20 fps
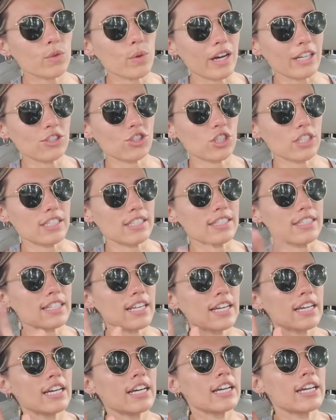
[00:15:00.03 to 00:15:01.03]
questions.
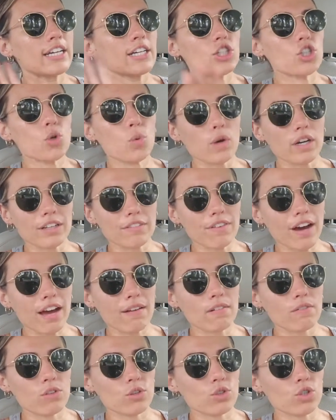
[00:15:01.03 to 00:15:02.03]

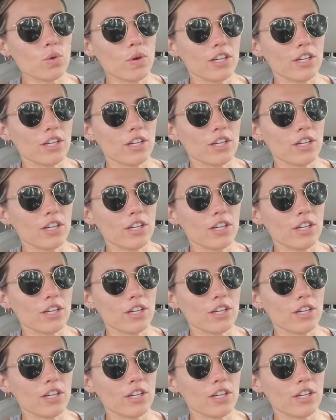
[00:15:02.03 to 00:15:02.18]
25 of those